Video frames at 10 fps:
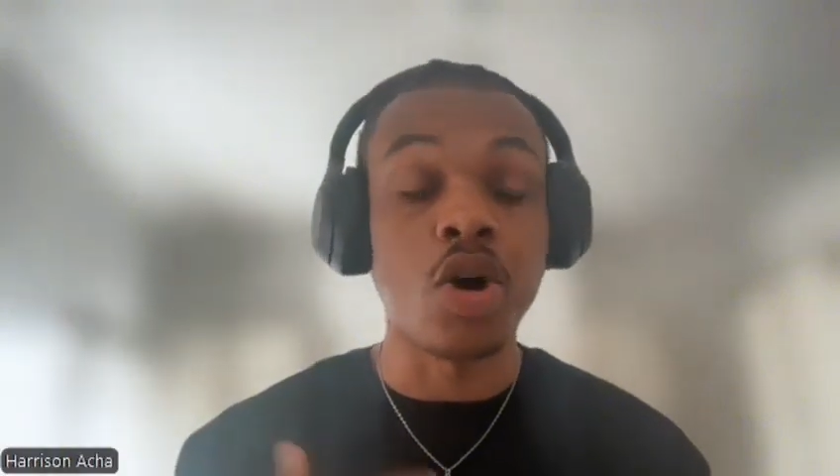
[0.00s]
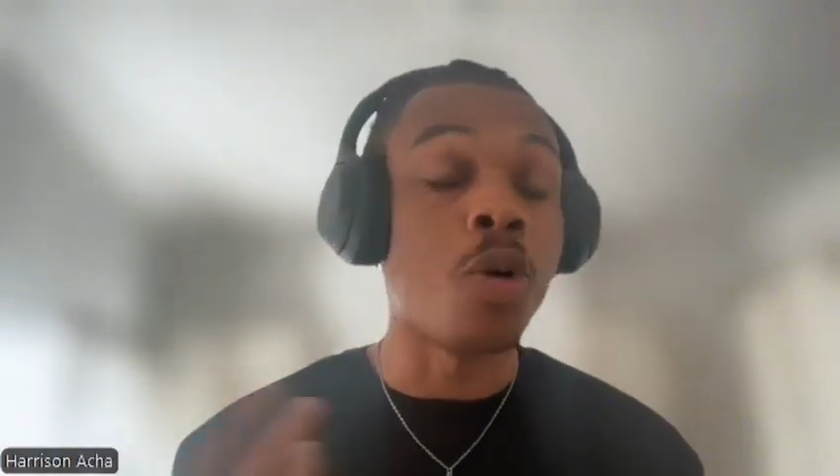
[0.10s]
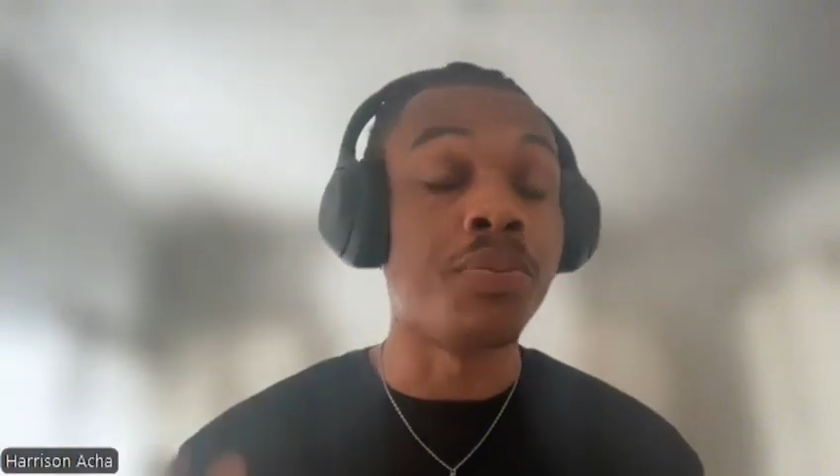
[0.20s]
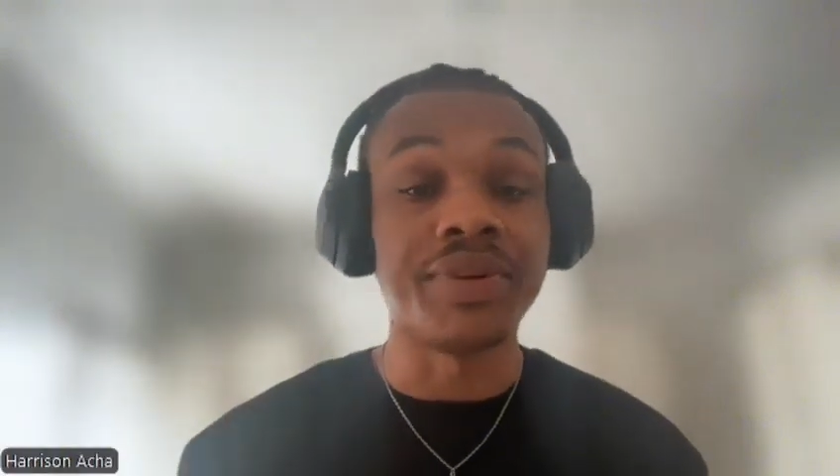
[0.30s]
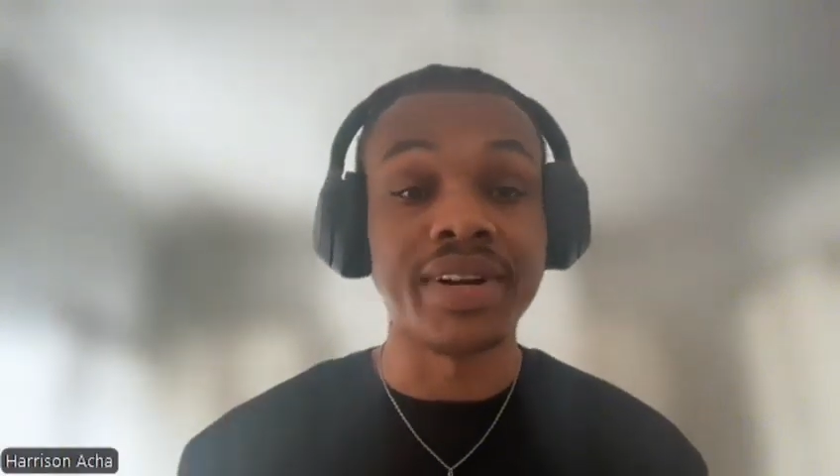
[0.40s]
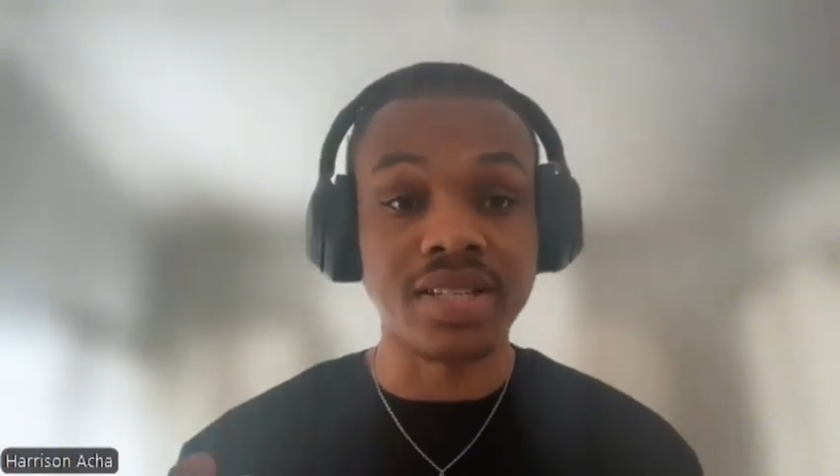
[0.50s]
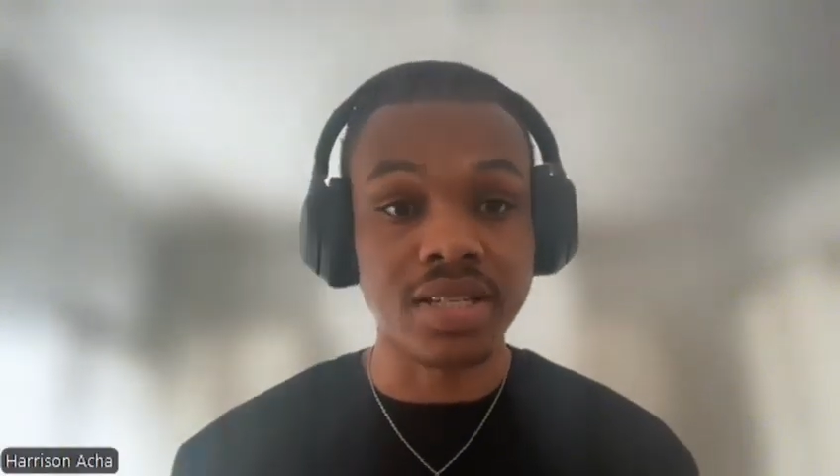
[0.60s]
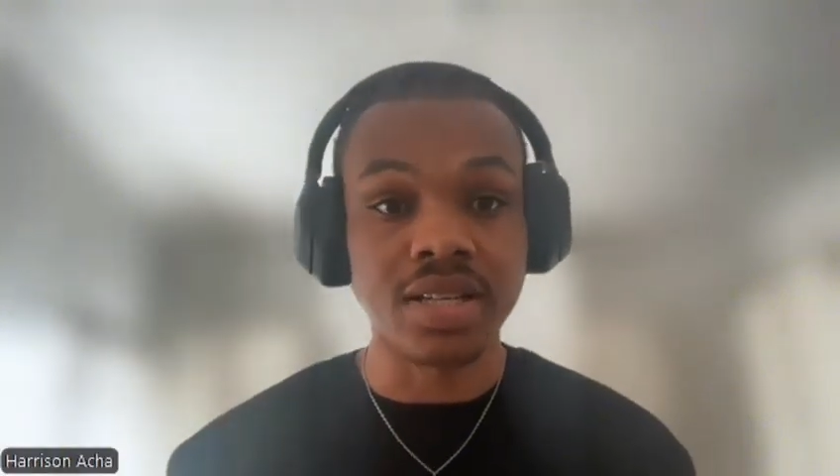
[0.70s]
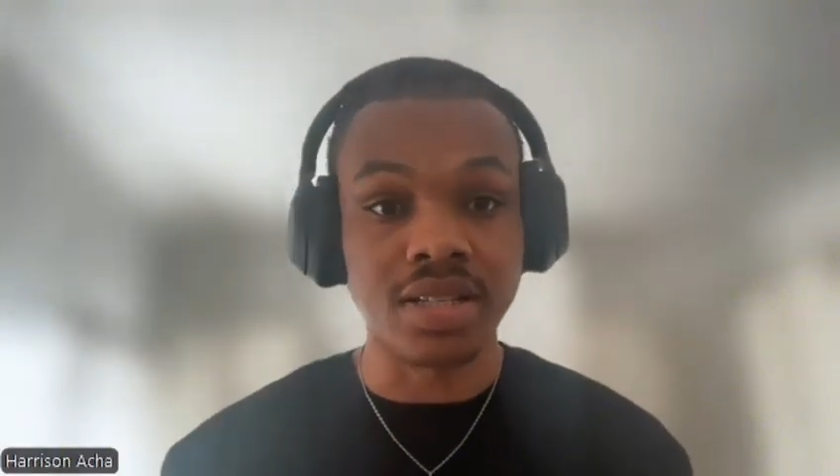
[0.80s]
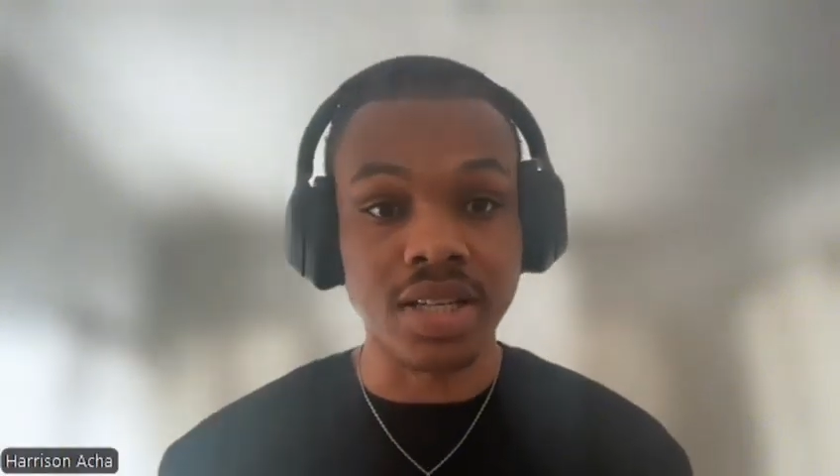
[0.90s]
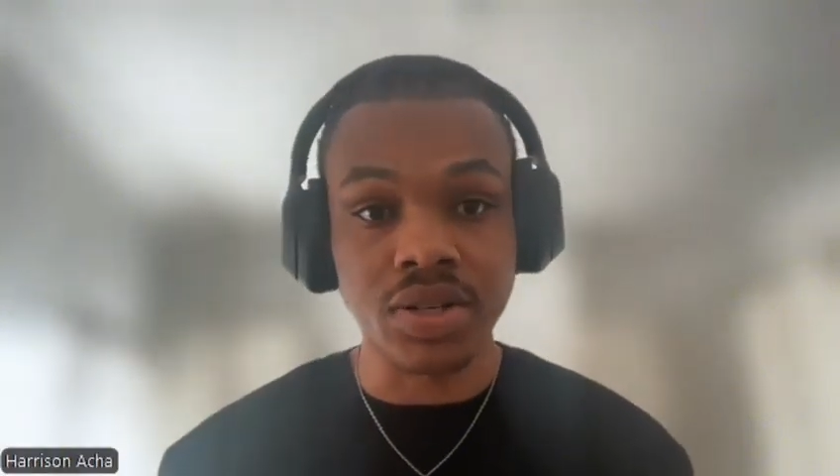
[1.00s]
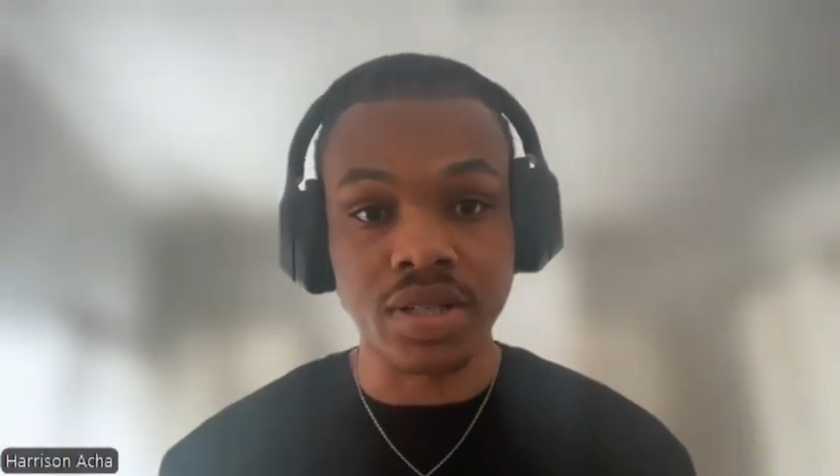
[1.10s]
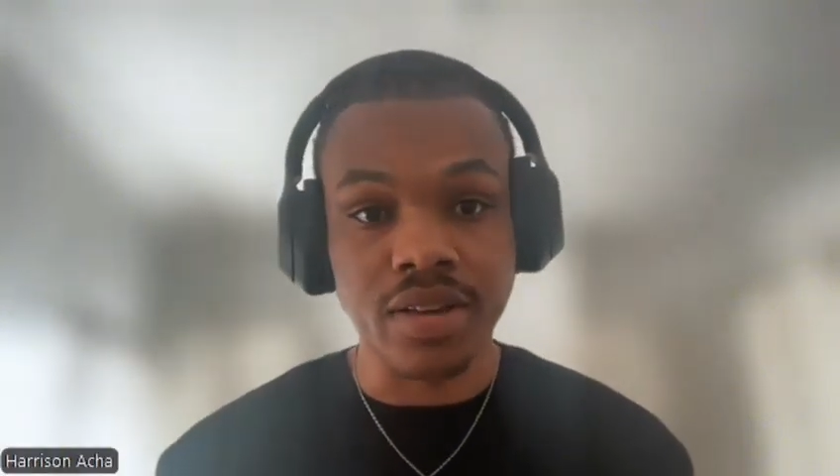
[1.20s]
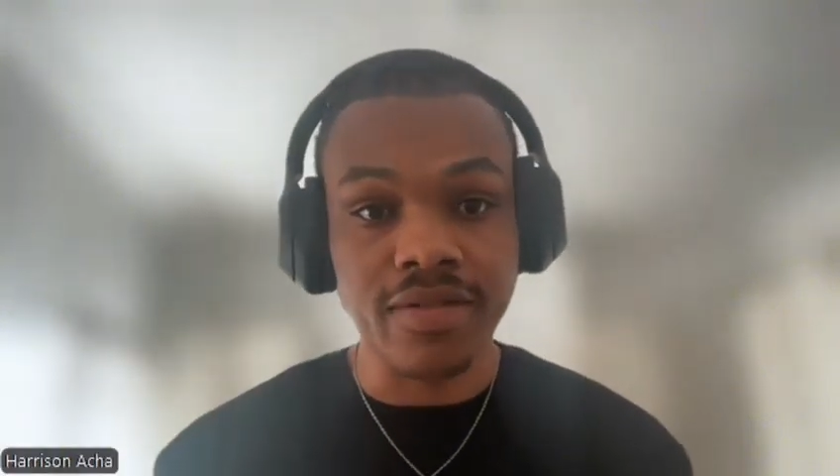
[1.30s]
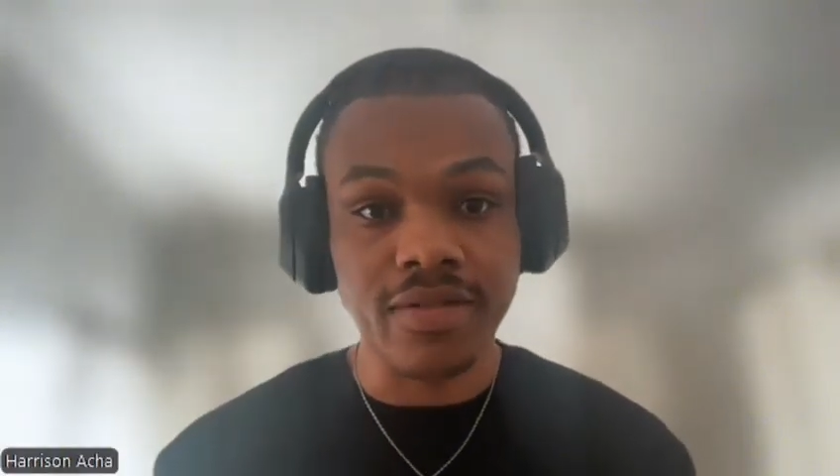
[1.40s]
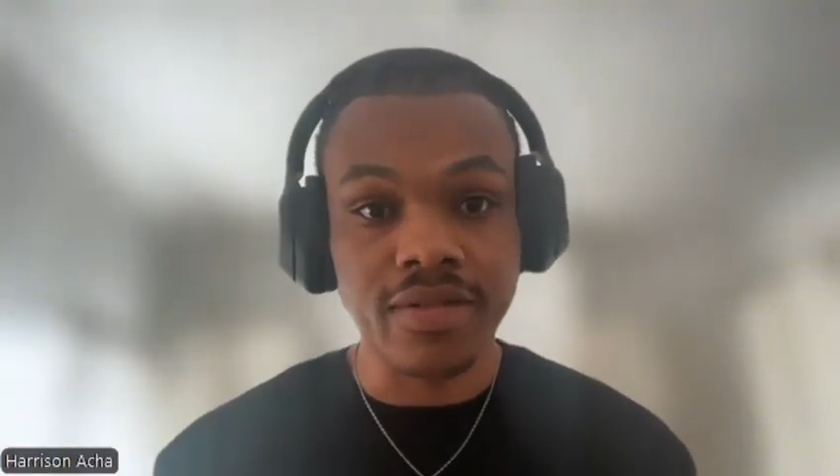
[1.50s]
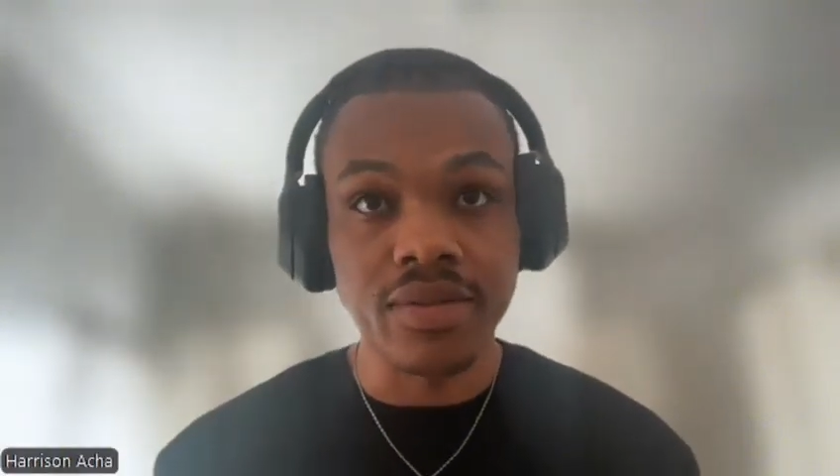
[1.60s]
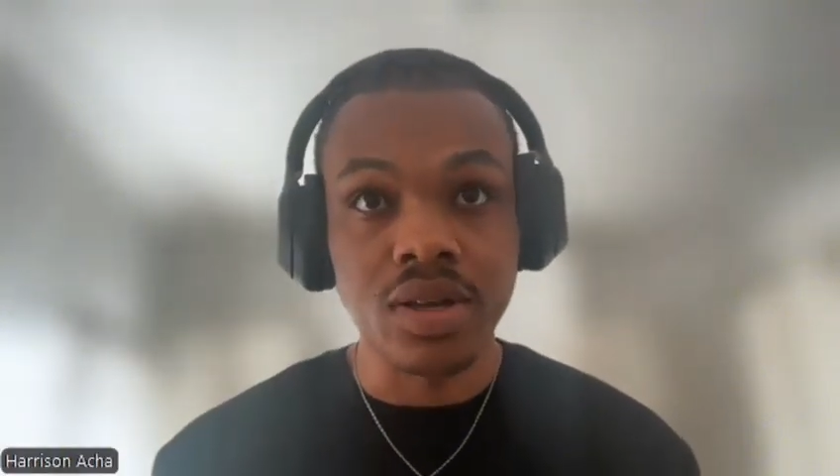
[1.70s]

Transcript: corporate sales executive